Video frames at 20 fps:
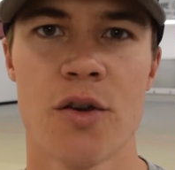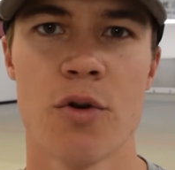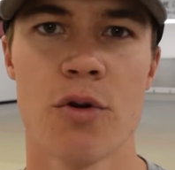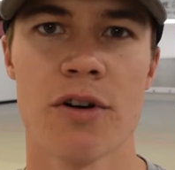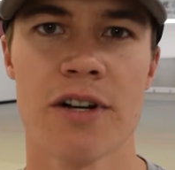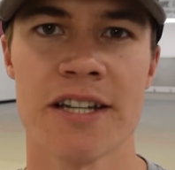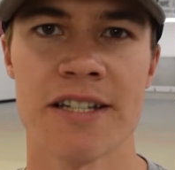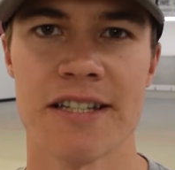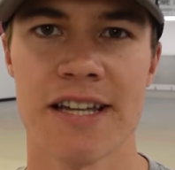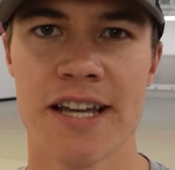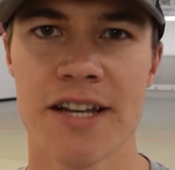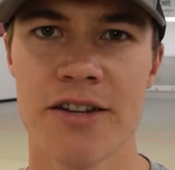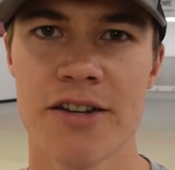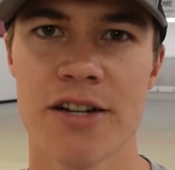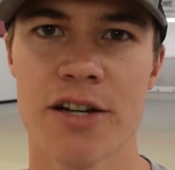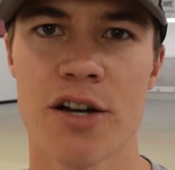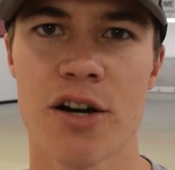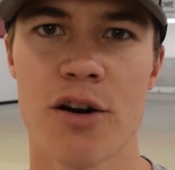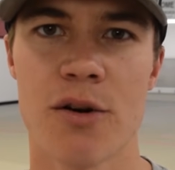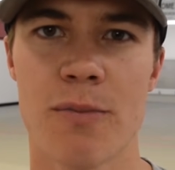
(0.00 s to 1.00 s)
You will continue
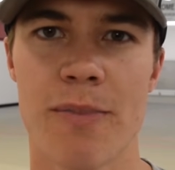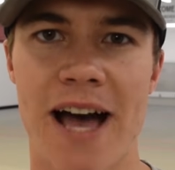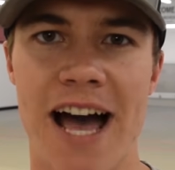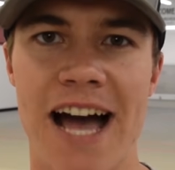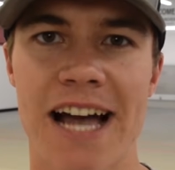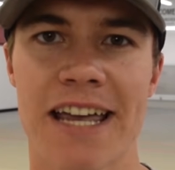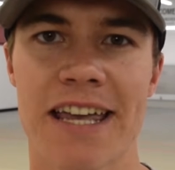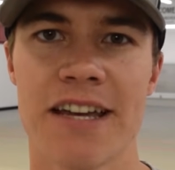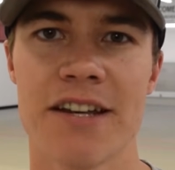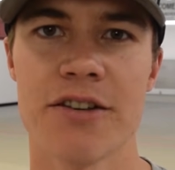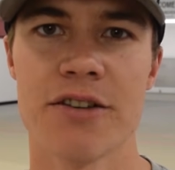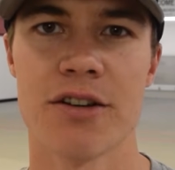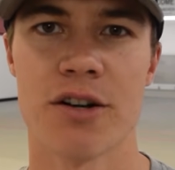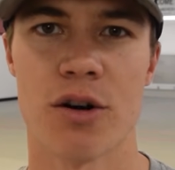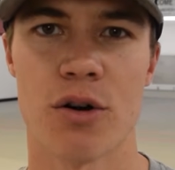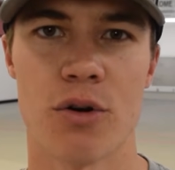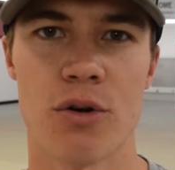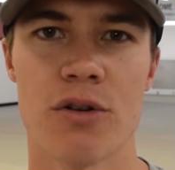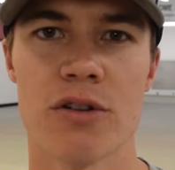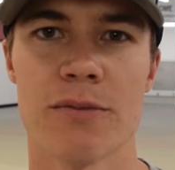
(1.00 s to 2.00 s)
to go back into
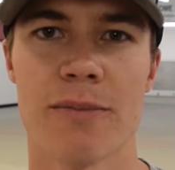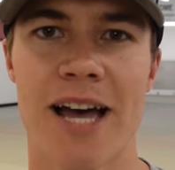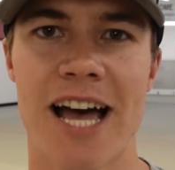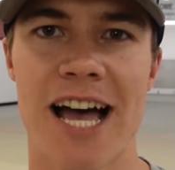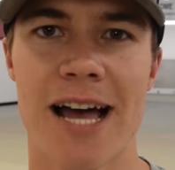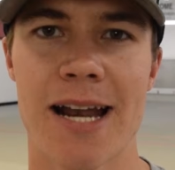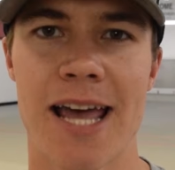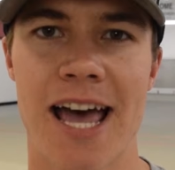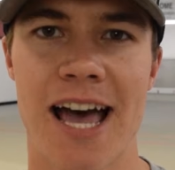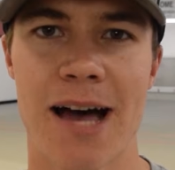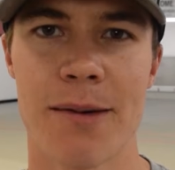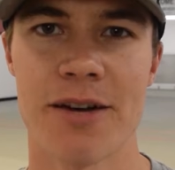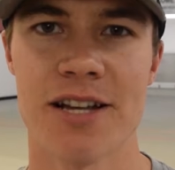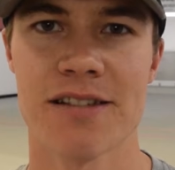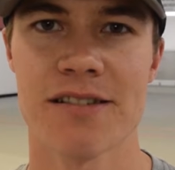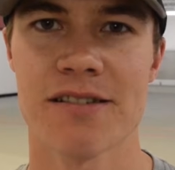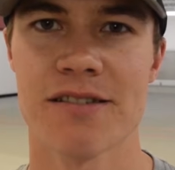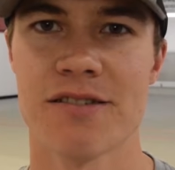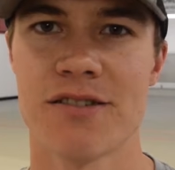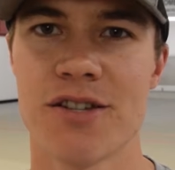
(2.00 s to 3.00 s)
your old bad
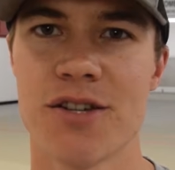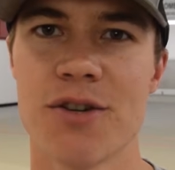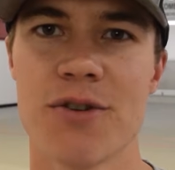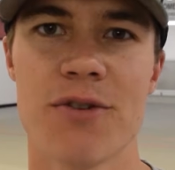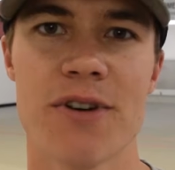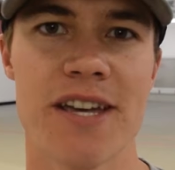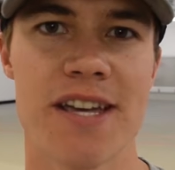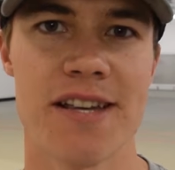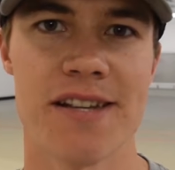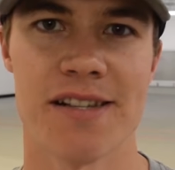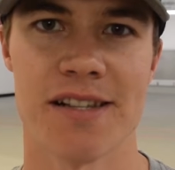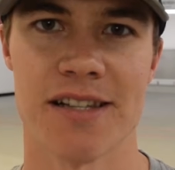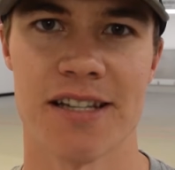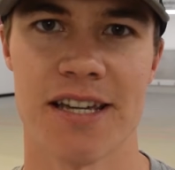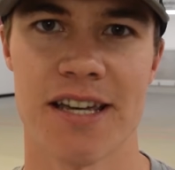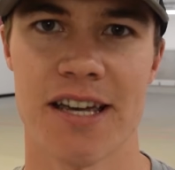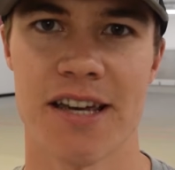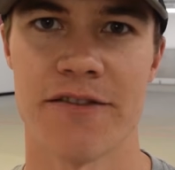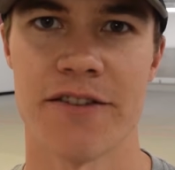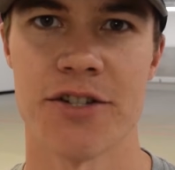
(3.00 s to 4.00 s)
habits too
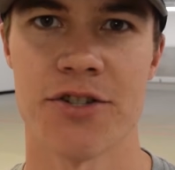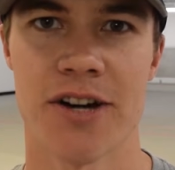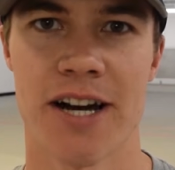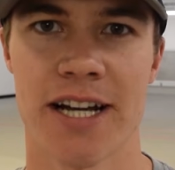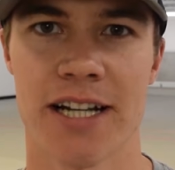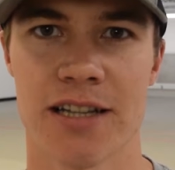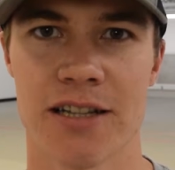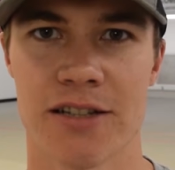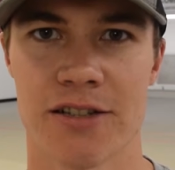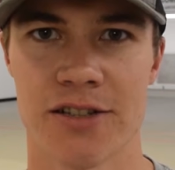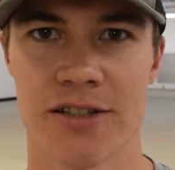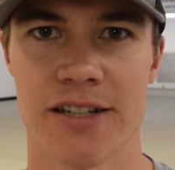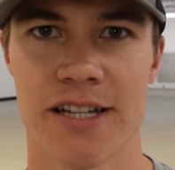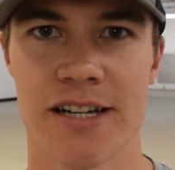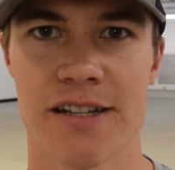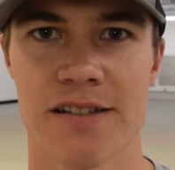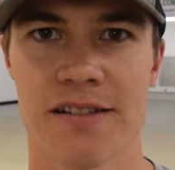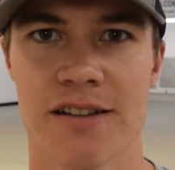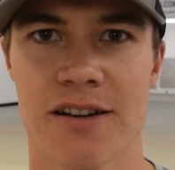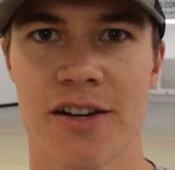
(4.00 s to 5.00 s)
easily if you try to learn
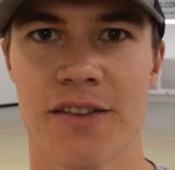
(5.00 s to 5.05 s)
this